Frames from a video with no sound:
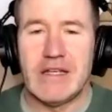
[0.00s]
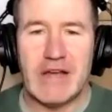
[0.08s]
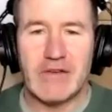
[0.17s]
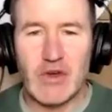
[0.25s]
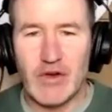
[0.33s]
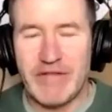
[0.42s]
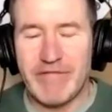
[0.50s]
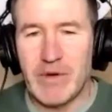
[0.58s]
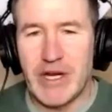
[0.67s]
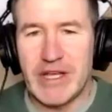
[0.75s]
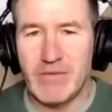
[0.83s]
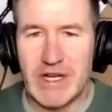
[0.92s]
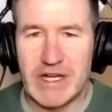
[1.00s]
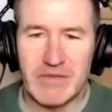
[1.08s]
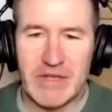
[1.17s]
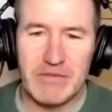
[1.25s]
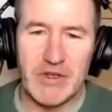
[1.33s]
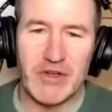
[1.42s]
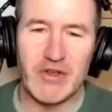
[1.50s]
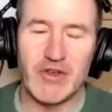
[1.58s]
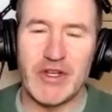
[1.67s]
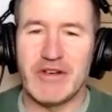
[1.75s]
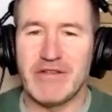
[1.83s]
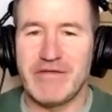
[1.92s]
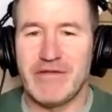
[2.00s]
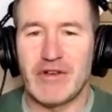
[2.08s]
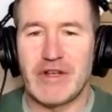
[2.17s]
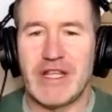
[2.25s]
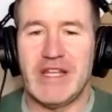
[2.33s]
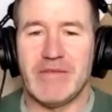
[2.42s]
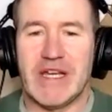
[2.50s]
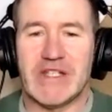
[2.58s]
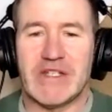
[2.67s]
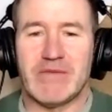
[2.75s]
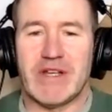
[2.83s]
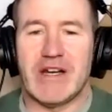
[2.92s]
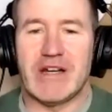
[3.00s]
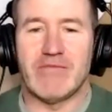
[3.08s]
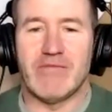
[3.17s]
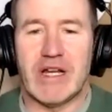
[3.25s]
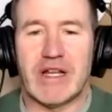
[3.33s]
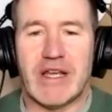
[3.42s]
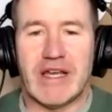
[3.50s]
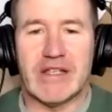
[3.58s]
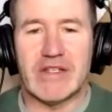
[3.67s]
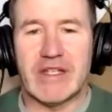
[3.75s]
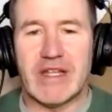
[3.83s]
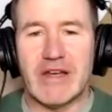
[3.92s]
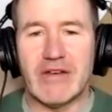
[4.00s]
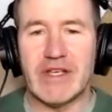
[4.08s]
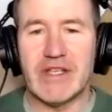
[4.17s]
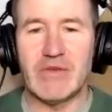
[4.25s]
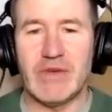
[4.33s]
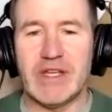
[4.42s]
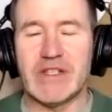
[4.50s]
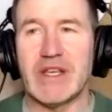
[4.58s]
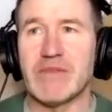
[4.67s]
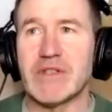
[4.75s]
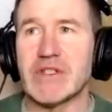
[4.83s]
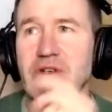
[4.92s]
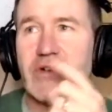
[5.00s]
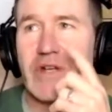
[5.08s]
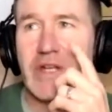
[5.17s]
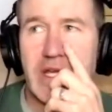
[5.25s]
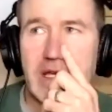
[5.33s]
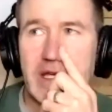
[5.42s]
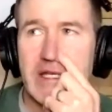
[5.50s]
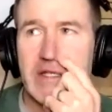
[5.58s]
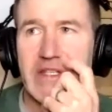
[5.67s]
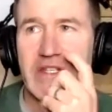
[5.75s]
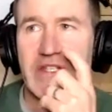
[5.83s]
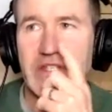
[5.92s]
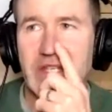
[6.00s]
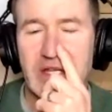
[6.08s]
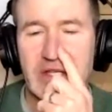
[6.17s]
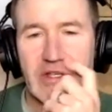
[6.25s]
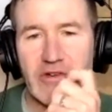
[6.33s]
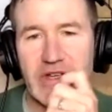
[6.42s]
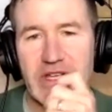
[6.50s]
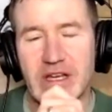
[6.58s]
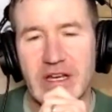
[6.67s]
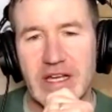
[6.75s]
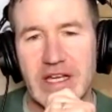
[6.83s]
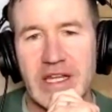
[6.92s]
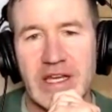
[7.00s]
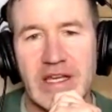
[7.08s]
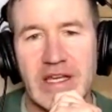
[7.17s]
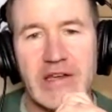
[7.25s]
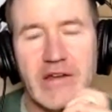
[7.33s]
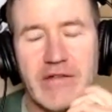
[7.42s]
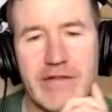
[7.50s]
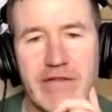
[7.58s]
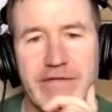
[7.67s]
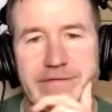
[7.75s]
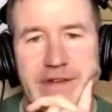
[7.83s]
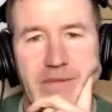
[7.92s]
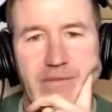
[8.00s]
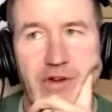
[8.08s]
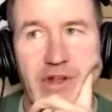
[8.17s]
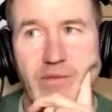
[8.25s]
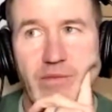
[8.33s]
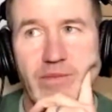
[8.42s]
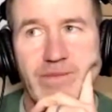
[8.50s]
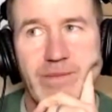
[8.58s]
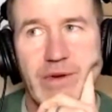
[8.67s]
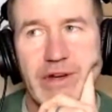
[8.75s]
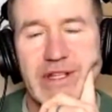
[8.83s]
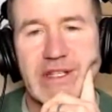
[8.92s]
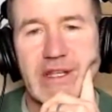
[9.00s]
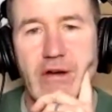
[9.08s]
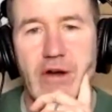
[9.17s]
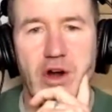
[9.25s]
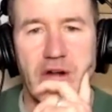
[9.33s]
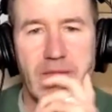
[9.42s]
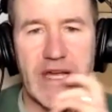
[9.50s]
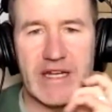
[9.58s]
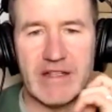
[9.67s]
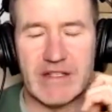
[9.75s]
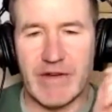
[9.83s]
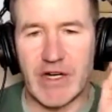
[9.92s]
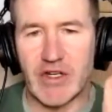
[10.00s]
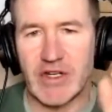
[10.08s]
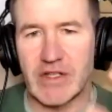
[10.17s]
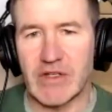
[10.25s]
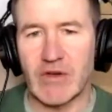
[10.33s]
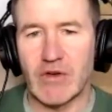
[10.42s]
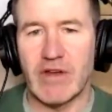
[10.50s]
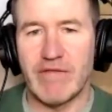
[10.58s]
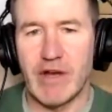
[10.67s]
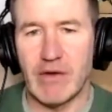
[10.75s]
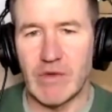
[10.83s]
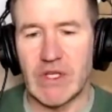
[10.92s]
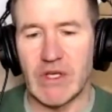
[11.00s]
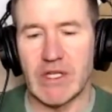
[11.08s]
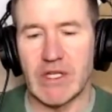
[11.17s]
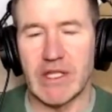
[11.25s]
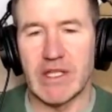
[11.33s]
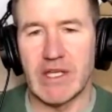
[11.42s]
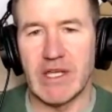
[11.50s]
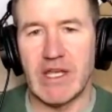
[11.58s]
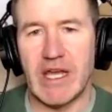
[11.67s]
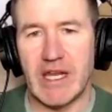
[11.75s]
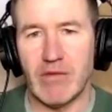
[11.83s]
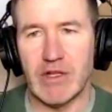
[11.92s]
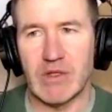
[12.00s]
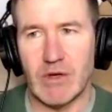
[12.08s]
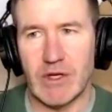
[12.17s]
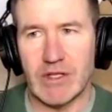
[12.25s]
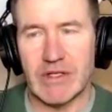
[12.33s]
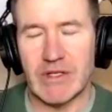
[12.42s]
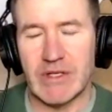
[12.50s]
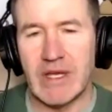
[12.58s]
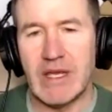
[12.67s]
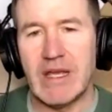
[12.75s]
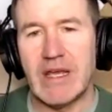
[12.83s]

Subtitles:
How's it going, everybody, and welcome to episode 314 of Master My Garden podcast. Now, this week's episode is the seed sowing guide for February, but it's the ornamentals version. So I've always done the edibles ones,